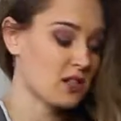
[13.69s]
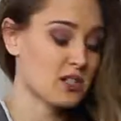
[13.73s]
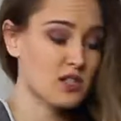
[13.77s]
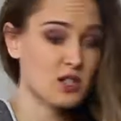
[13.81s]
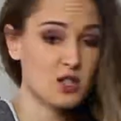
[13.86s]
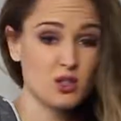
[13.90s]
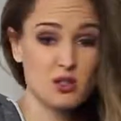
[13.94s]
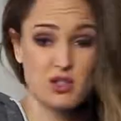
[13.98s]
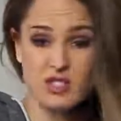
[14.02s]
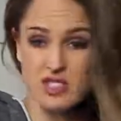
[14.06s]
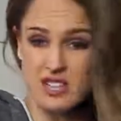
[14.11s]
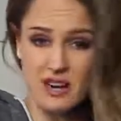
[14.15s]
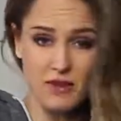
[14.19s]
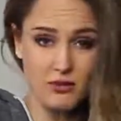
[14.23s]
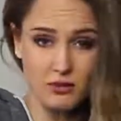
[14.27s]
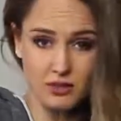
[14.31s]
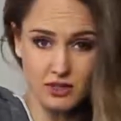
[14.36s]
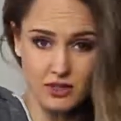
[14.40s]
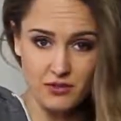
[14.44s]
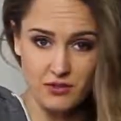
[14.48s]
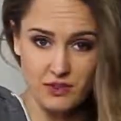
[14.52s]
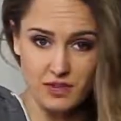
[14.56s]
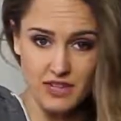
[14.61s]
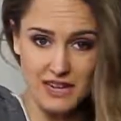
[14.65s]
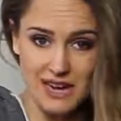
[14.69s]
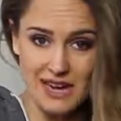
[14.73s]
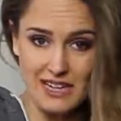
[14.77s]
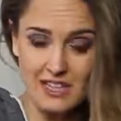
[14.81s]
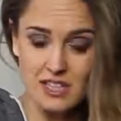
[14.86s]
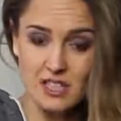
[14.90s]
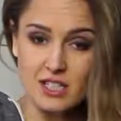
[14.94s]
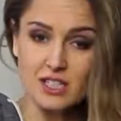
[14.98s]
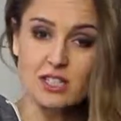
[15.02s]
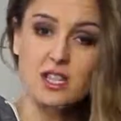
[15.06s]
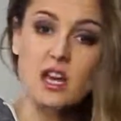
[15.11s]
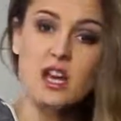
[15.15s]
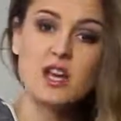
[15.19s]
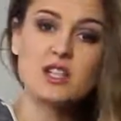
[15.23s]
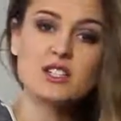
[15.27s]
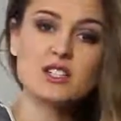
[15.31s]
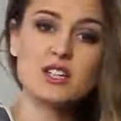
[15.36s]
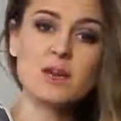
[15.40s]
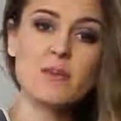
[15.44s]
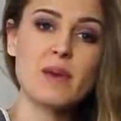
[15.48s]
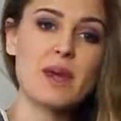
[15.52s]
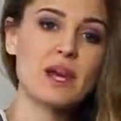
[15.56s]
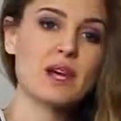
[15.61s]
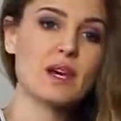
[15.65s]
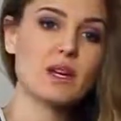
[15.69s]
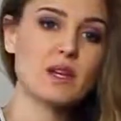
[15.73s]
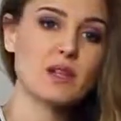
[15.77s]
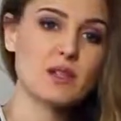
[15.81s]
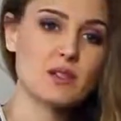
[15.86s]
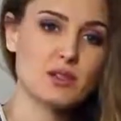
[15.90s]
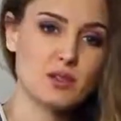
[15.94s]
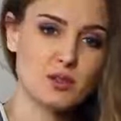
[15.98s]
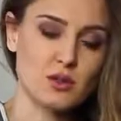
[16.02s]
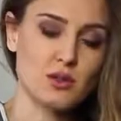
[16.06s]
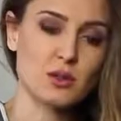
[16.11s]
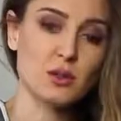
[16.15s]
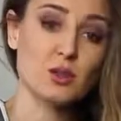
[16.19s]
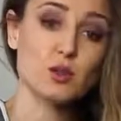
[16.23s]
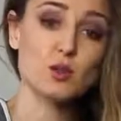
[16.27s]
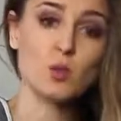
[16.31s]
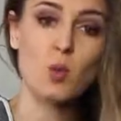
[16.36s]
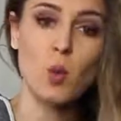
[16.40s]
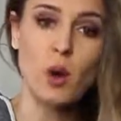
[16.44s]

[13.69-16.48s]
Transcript: to several different gadgets to make zoodles.